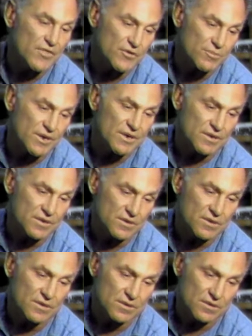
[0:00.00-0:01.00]
you know,
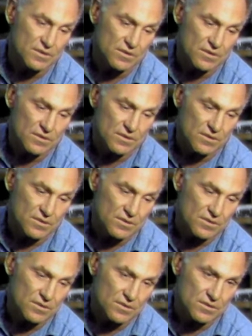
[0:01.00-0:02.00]
that piece you,
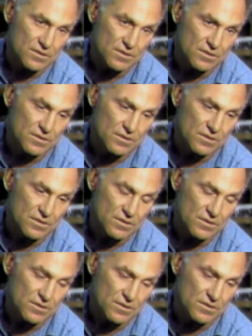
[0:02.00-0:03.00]
you feel
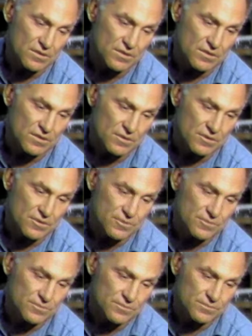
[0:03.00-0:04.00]
ideally is
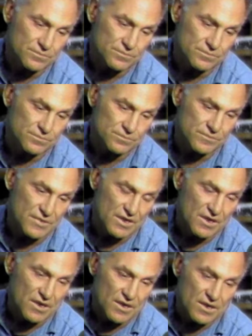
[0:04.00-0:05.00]
educating people?
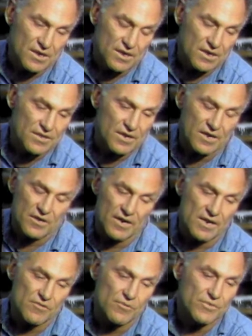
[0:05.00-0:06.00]
And I
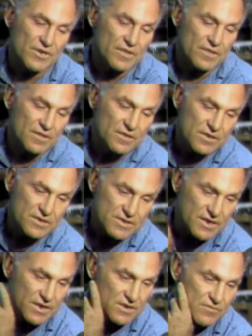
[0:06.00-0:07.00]
never really think the
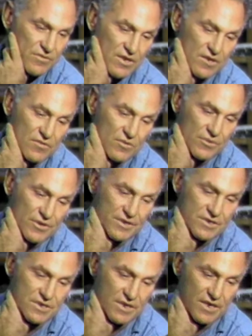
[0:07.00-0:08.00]
intent of any of the work
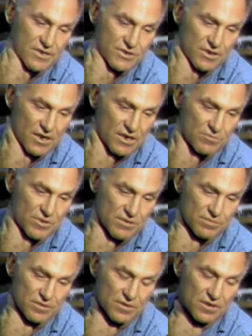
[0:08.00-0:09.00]
is to educate
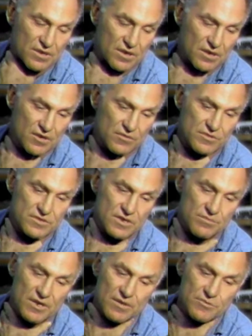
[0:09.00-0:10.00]
people. And, you know,
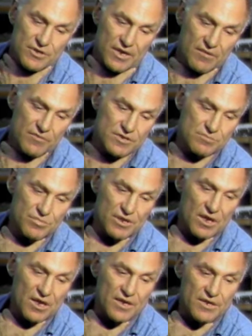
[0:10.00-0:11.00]
sometimes you have this
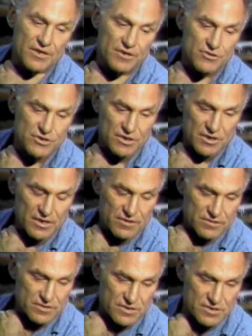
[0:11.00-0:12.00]
blind notion that
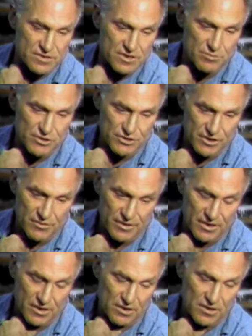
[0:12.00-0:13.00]
there's this seepage
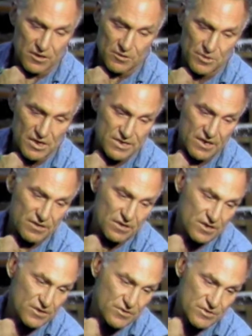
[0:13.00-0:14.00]
going on. I was at,
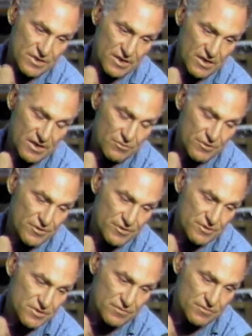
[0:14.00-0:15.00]
at U C L A where
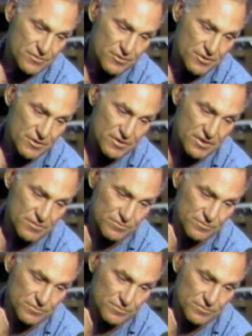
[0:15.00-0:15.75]
there's the four uh,